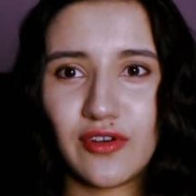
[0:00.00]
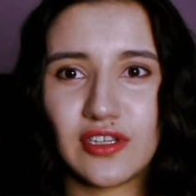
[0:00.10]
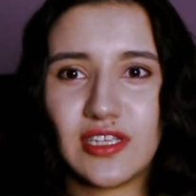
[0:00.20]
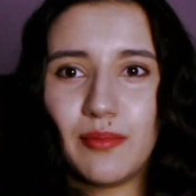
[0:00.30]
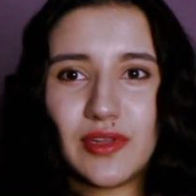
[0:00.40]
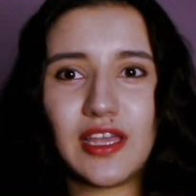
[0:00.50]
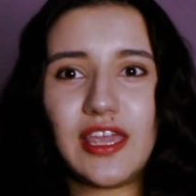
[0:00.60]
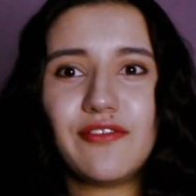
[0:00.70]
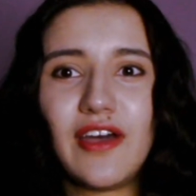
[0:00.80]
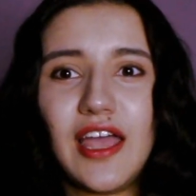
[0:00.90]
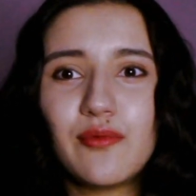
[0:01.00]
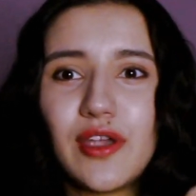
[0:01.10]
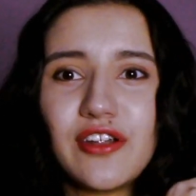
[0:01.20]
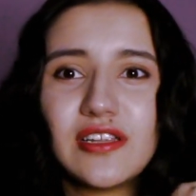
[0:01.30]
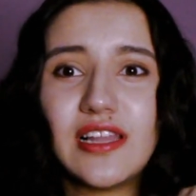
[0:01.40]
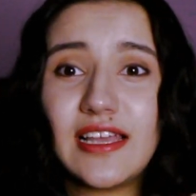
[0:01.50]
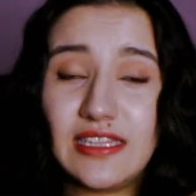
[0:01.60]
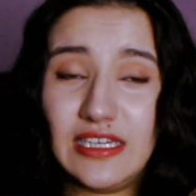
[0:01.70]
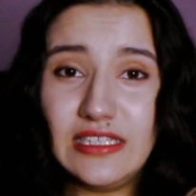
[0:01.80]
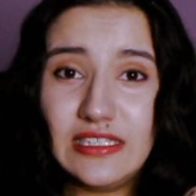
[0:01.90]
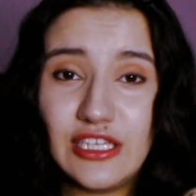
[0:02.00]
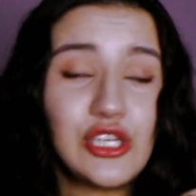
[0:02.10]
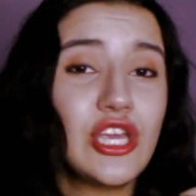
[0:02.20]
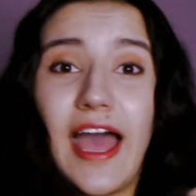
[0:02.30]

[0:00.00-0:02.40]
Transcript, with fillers: For example, if I wear it like this,